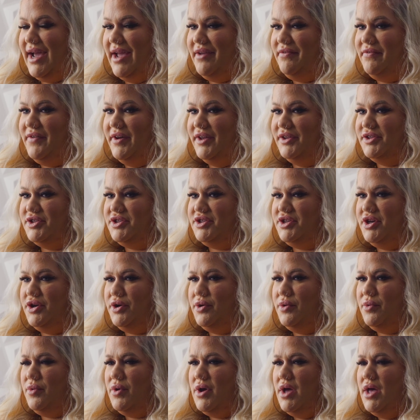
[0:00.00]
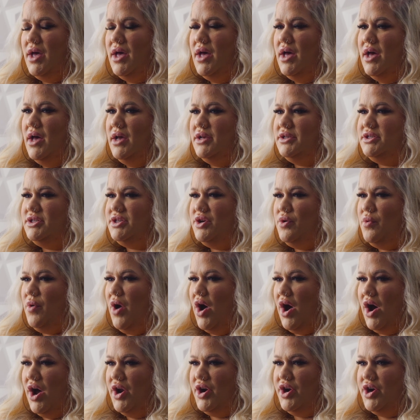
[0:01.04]
I felt so
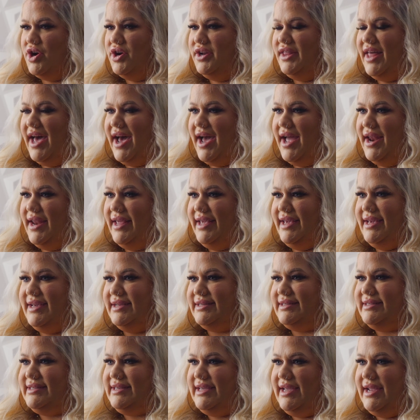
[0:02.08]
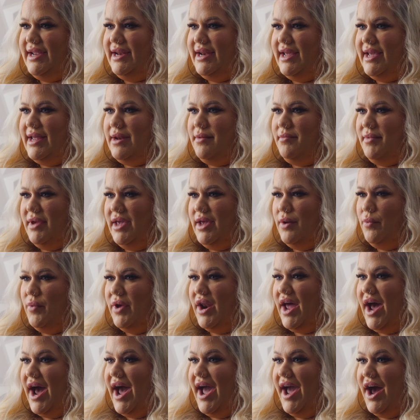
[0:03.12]
honored that he's seen in me
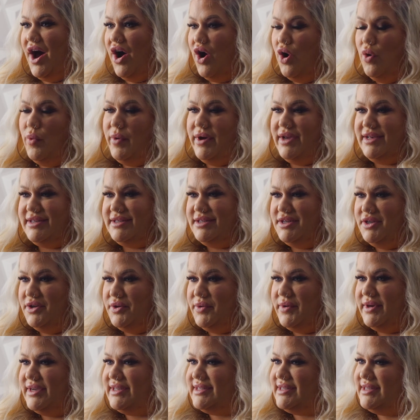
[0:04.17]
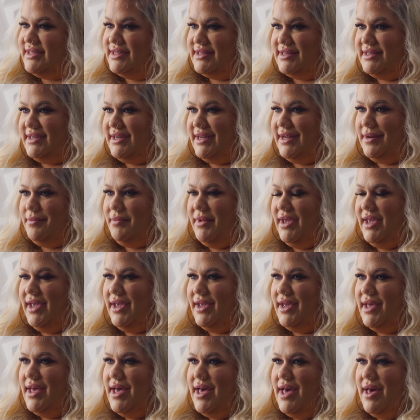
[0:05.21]
what I always knew existed in
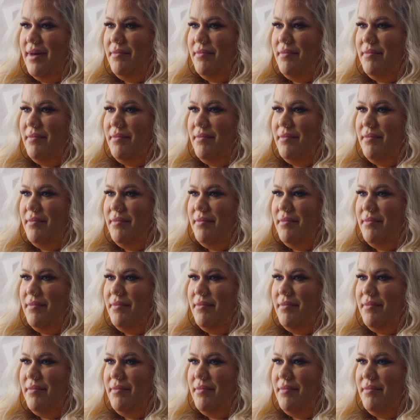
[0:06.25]
me,